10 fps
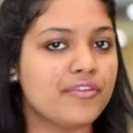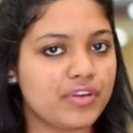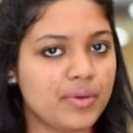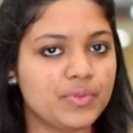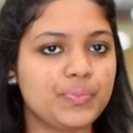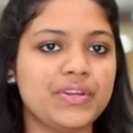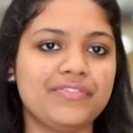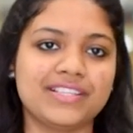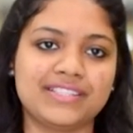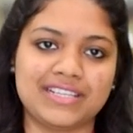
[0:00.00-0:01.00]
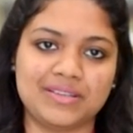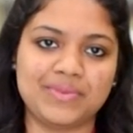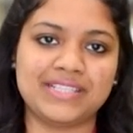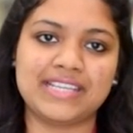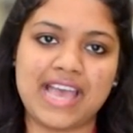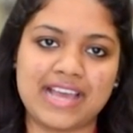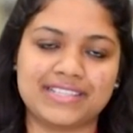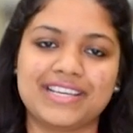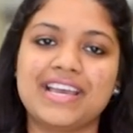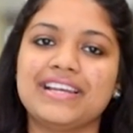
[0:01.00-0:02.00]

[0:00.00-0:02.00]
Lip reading: from the previous settlement at